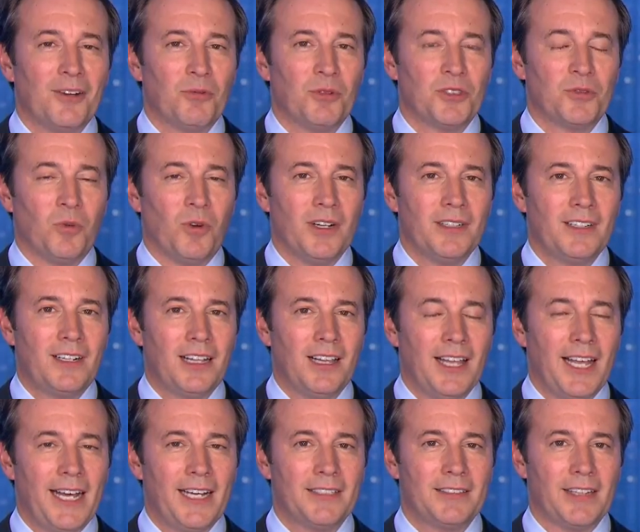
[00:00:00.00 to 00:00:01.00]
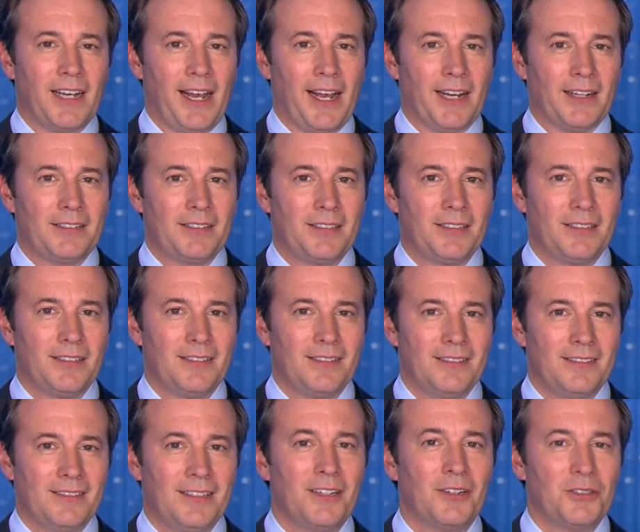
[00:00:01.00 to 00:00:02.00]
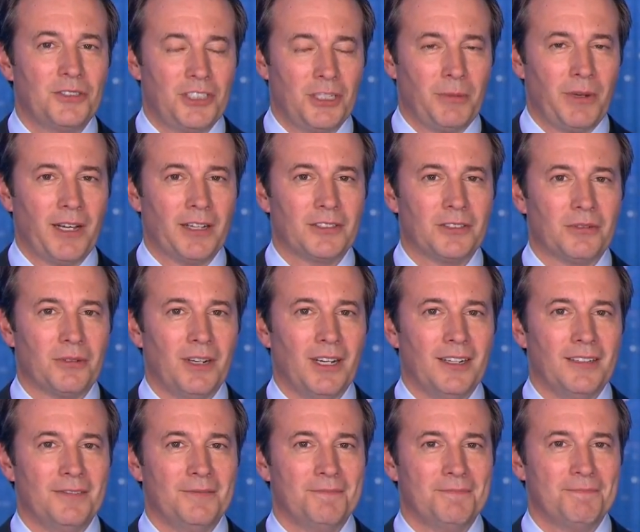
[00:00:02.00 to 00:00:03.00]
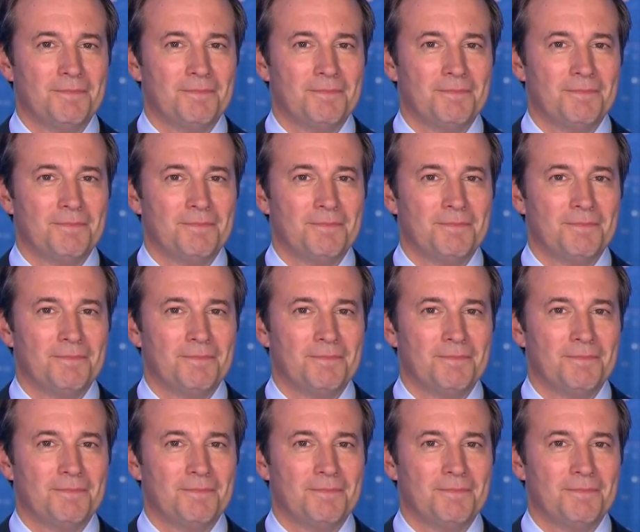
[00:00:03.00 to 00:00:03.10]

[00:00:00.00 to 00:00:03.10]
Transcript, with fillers: it was one class act. Here's Jim Axelrod.